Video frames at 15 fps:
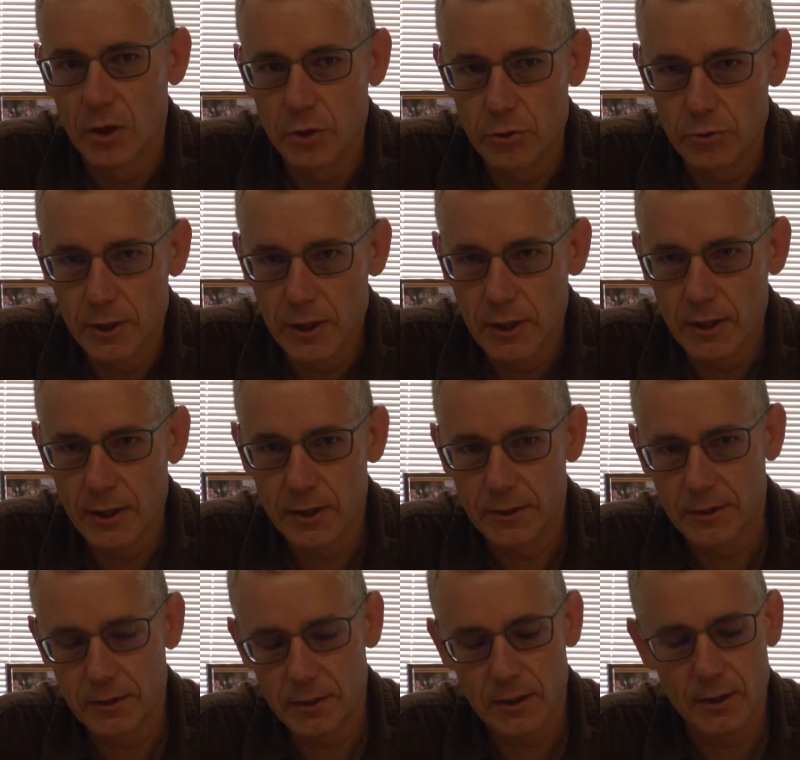You
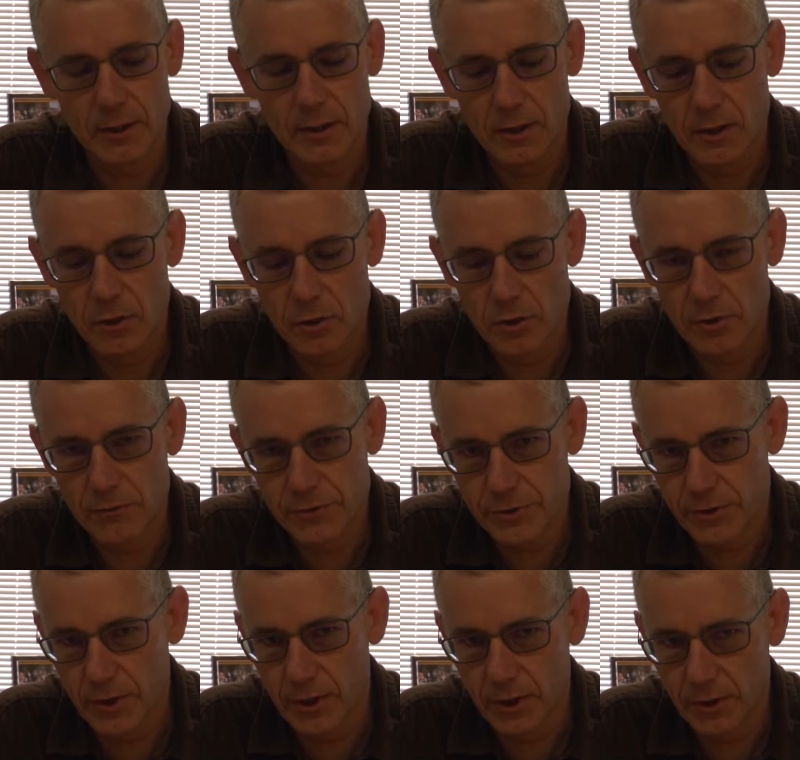need nerve
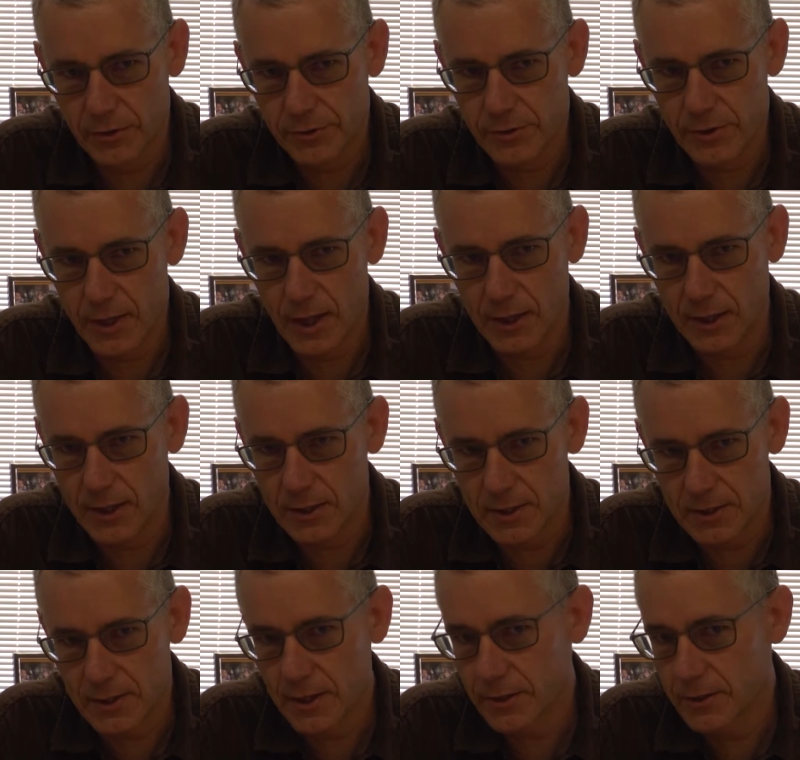cells that can
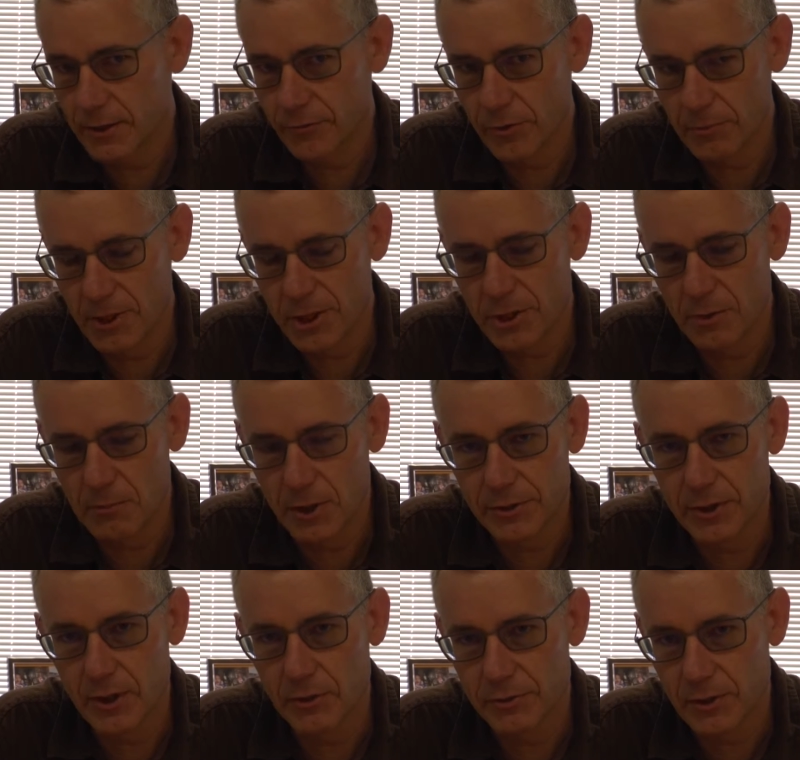detect information
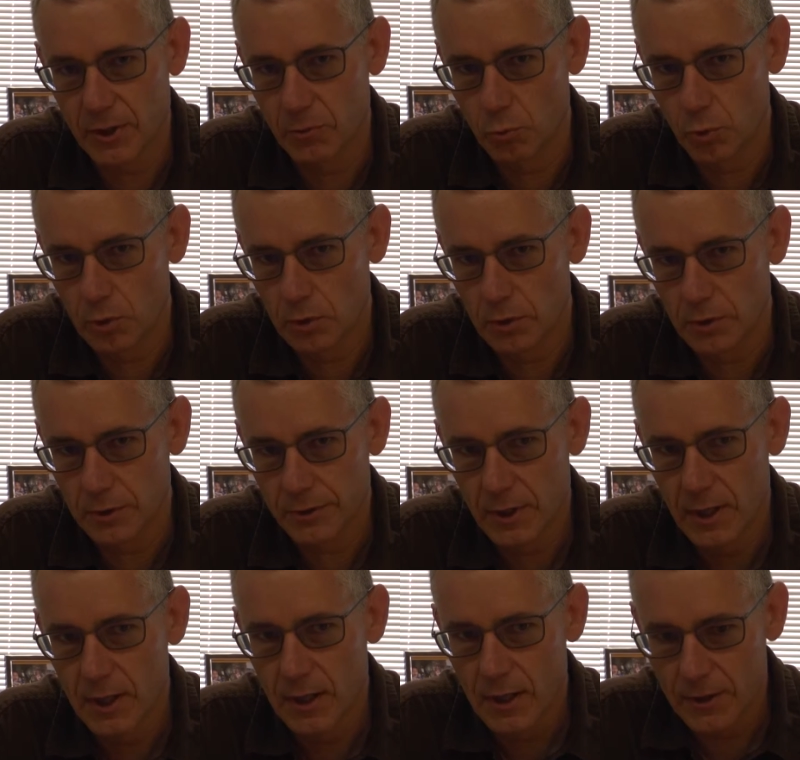about the outside world,
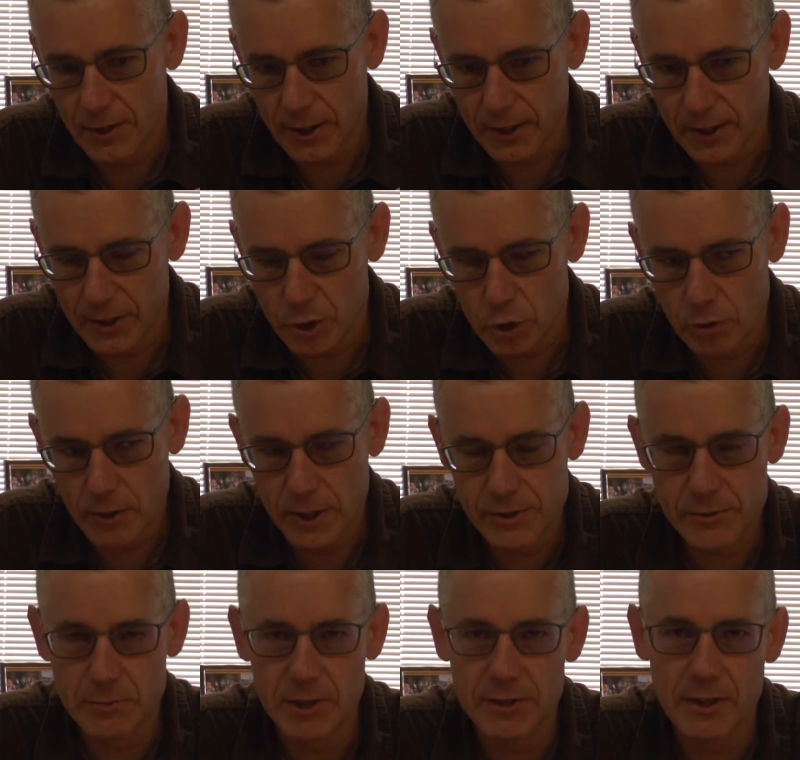that can
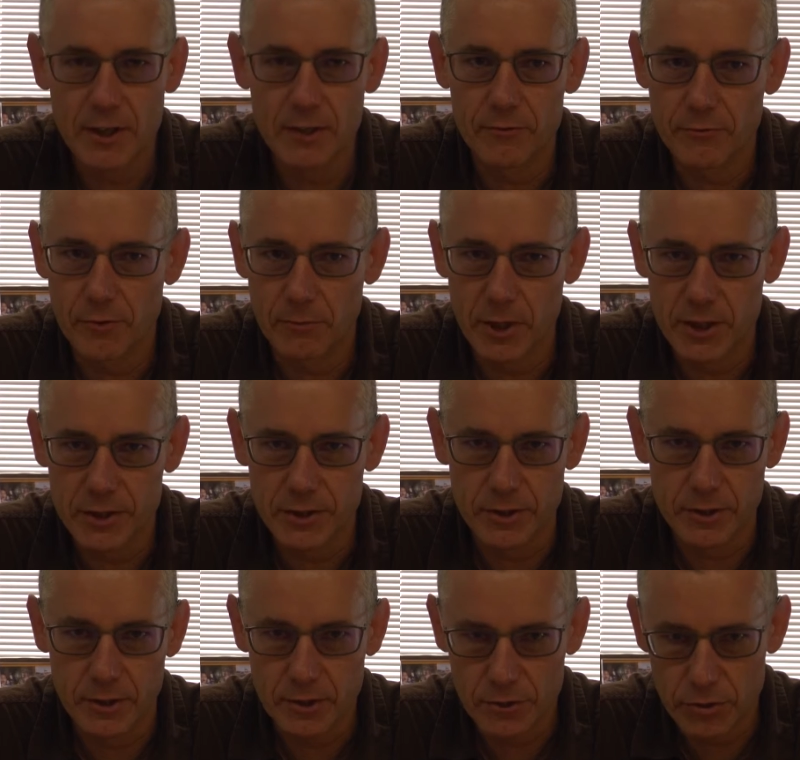transmit that
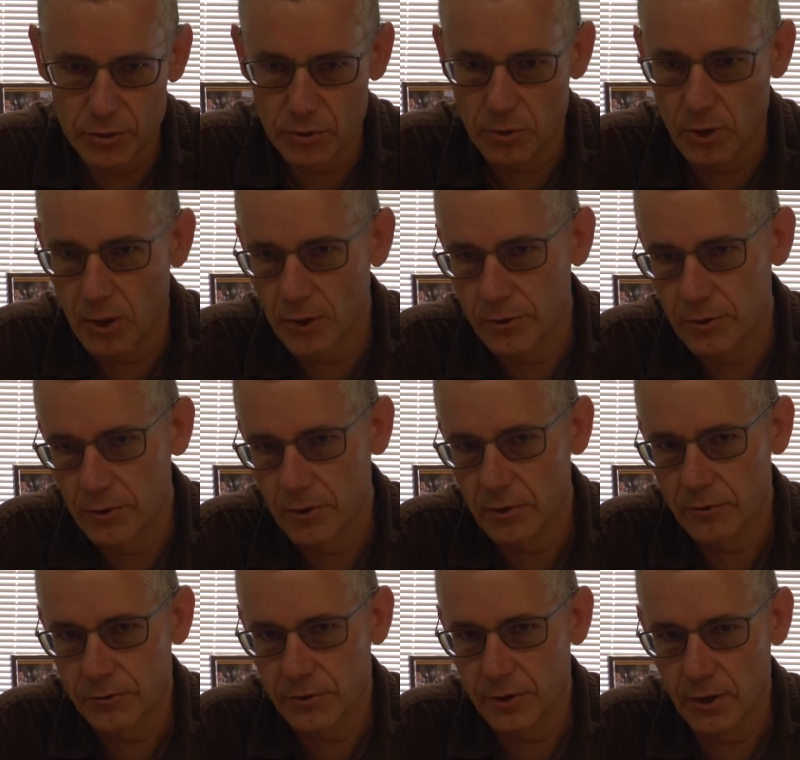information to other
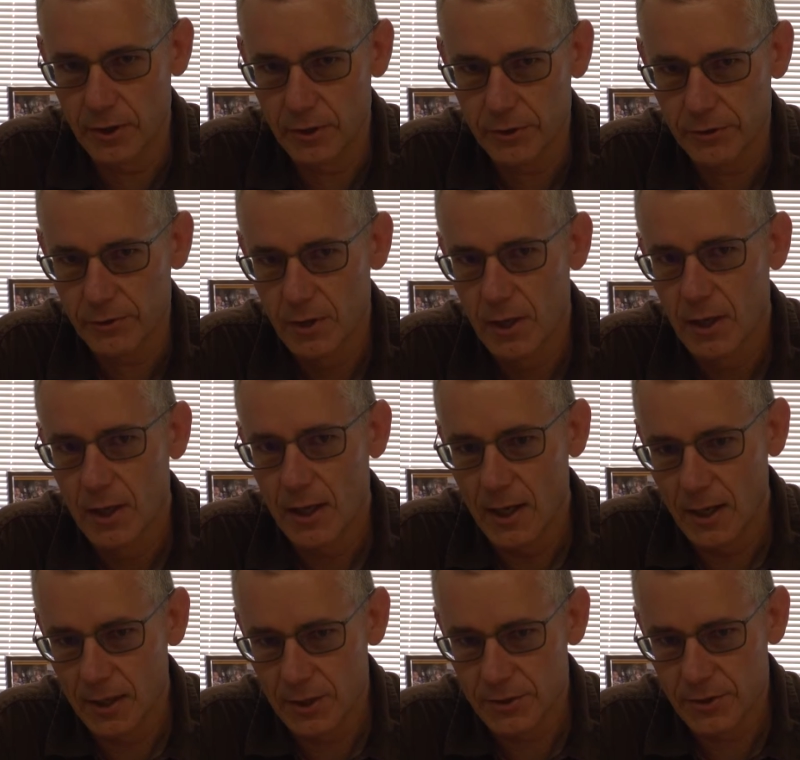nerve cells.
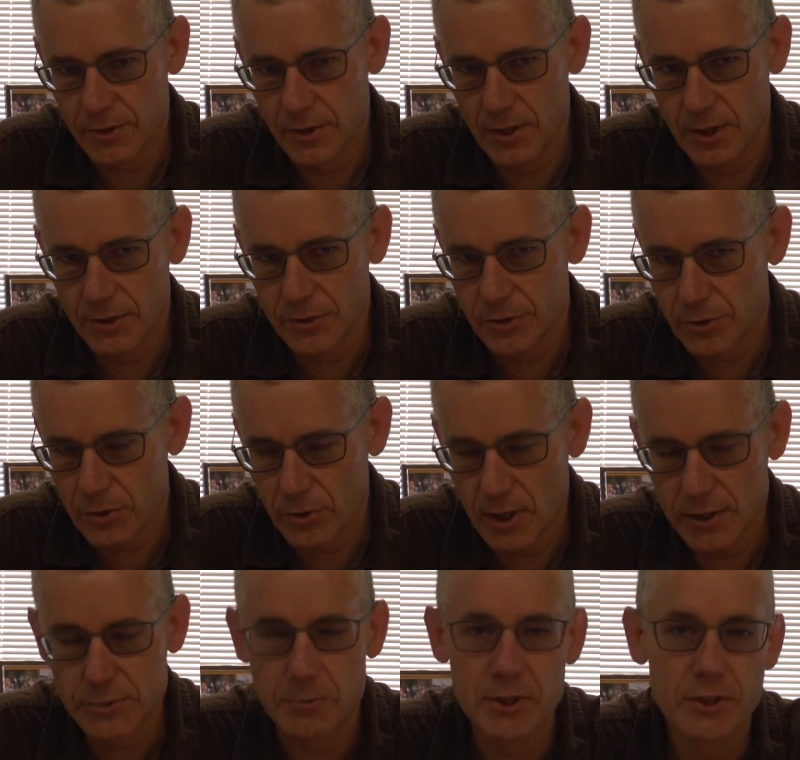And it's this
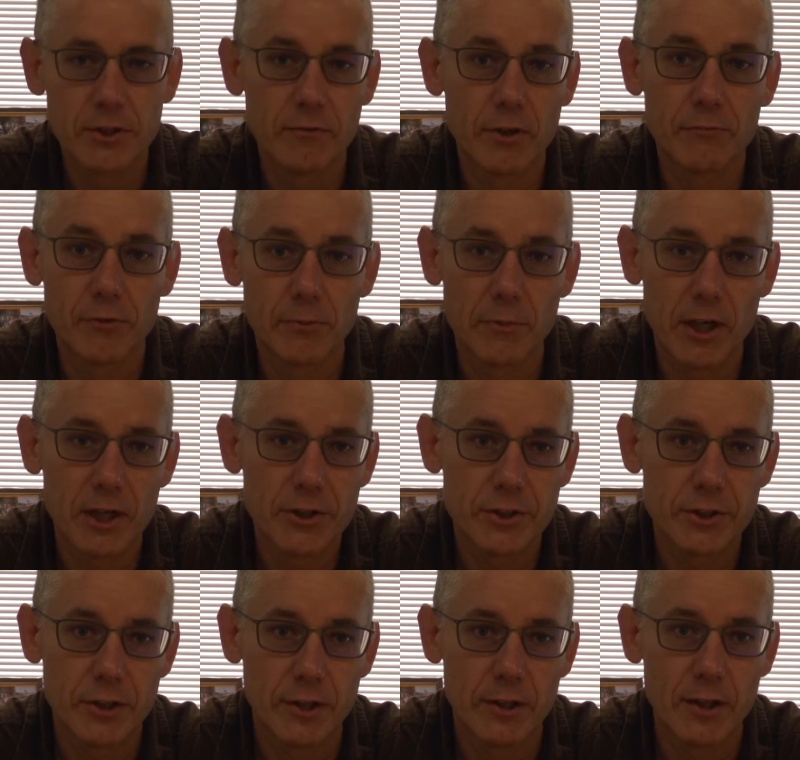transmission of
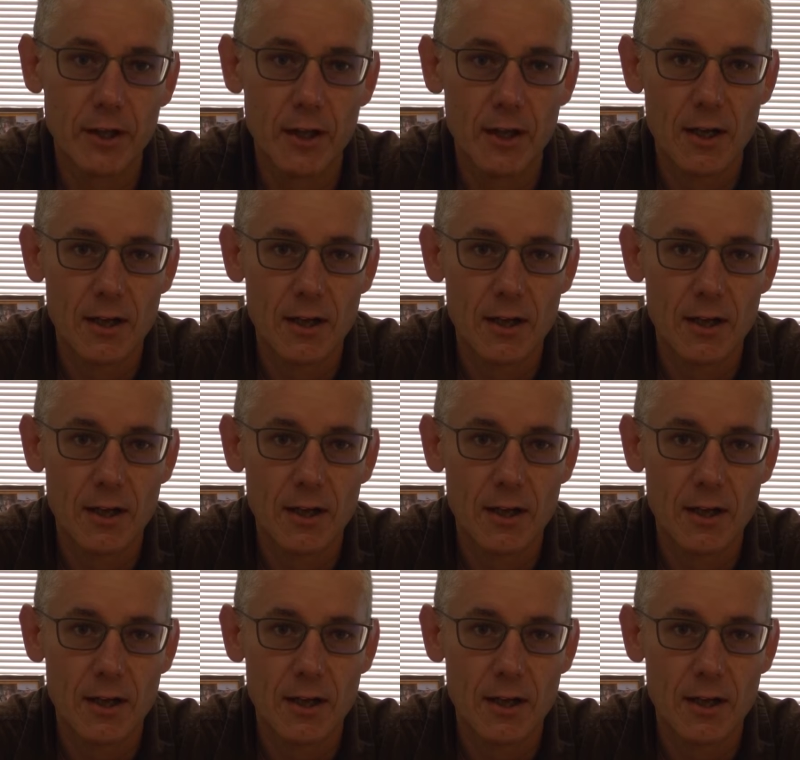information